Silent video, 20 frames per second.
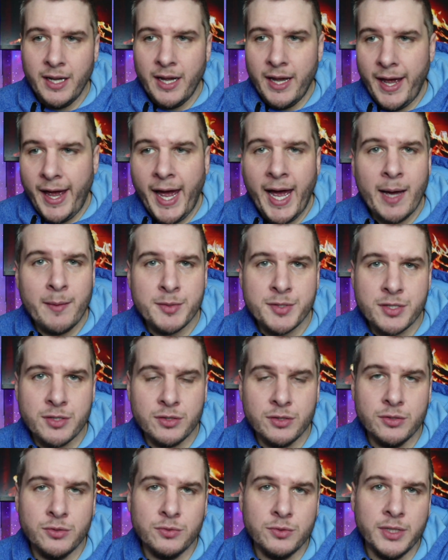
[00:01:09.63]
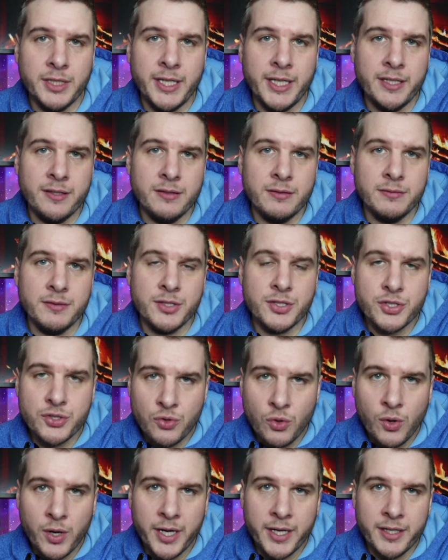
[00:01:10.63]
absolutely
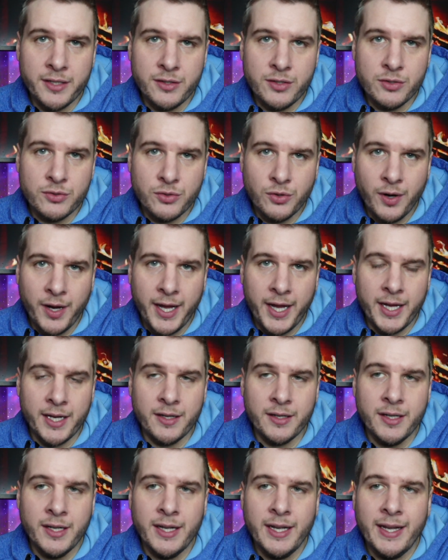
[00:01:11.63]
destroyed in Ukraine,